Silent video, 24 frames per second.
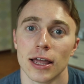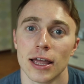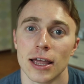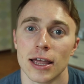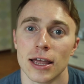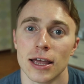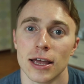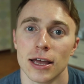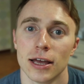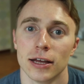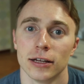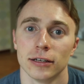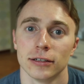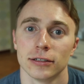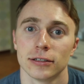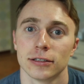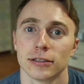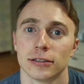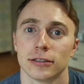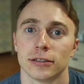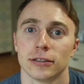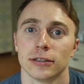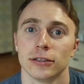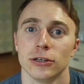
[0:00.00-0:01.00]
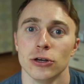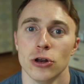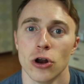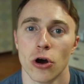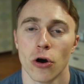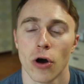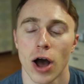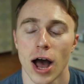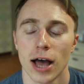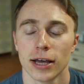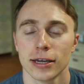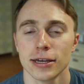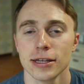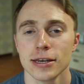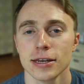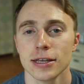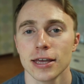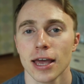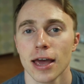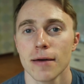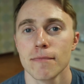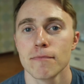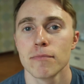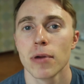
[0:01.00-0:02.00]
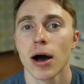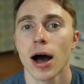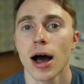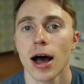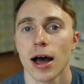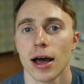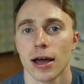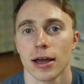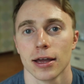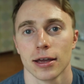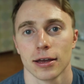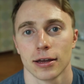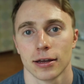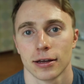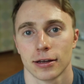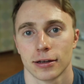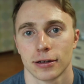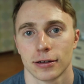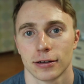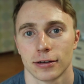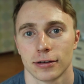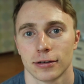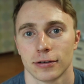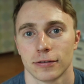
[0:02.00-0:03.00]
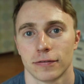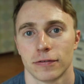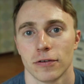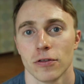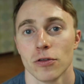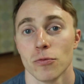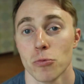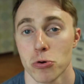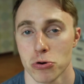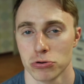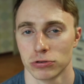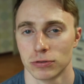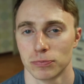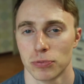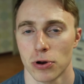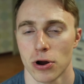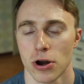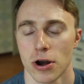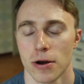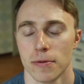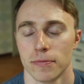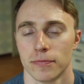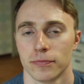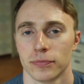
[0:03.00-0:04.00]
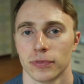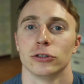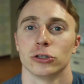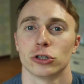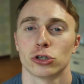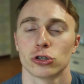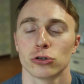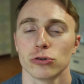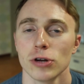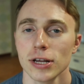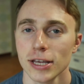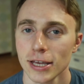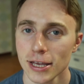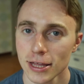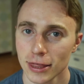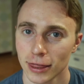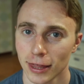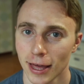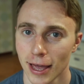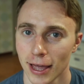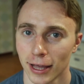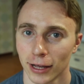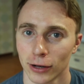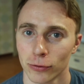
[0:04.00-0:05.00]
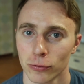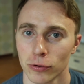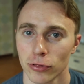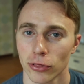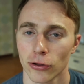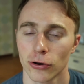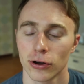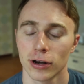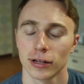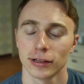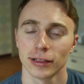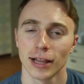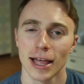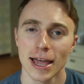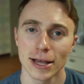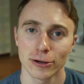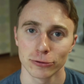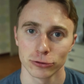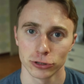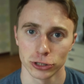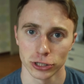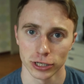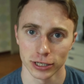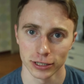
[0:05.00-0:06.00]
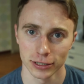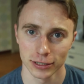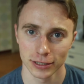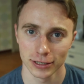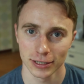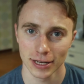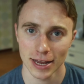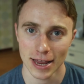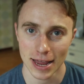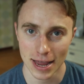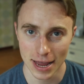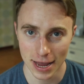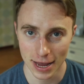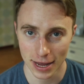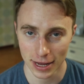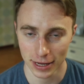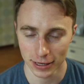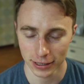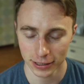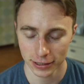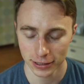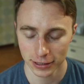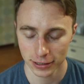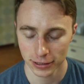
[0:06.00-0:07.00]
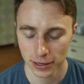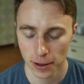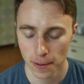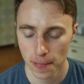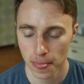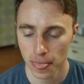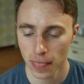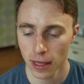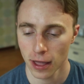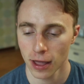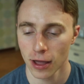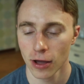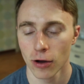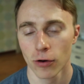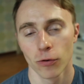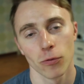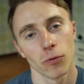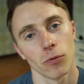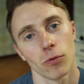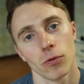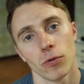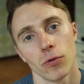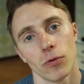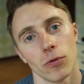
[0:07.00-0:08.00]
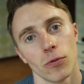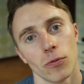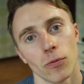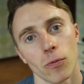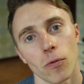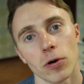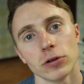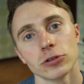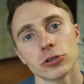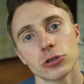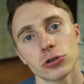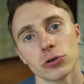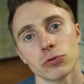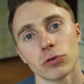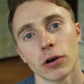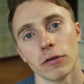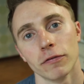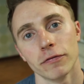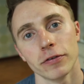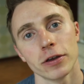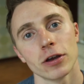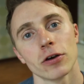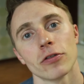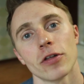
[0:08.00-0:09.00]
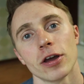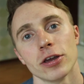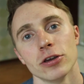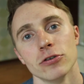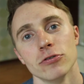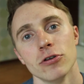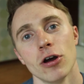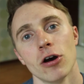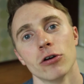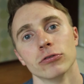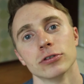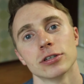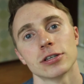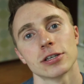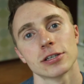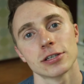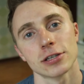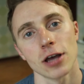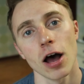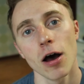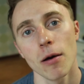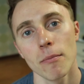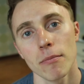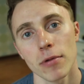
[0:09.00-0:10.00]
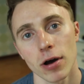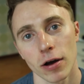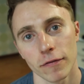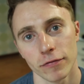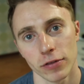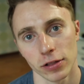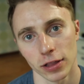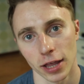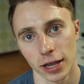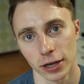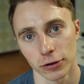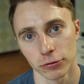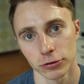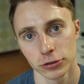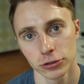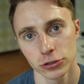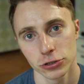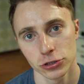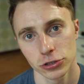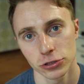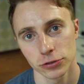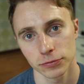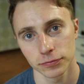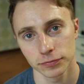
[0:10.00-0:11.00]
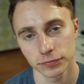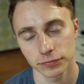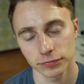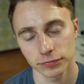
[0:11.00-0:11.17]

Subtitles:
And, I can get by for the most part. The tricky thing with learning languages is once you reveal that you know some of the language,